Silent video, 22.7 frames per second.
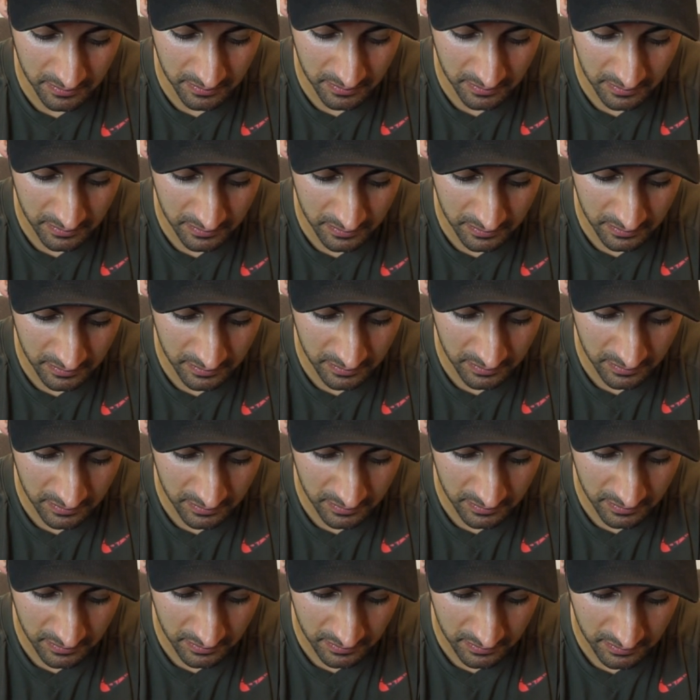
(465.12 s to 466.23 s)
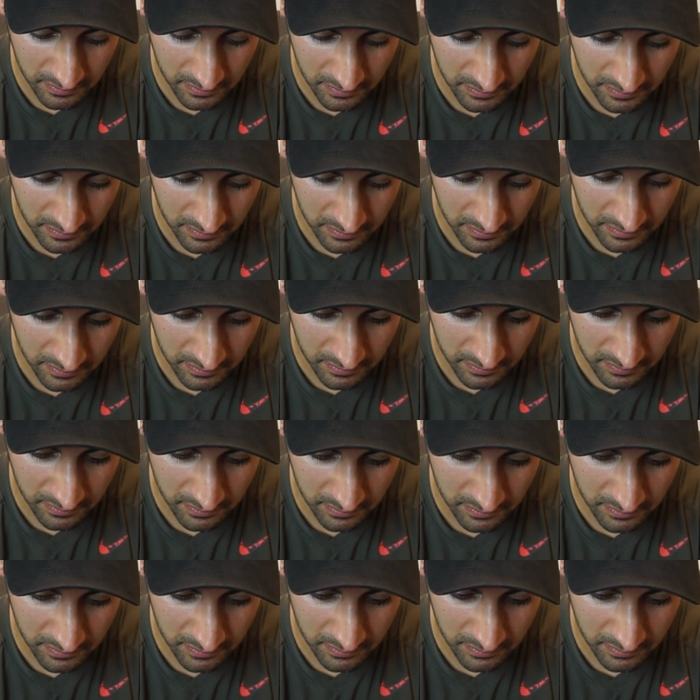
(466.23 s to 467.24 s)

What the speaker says: Nothing is said.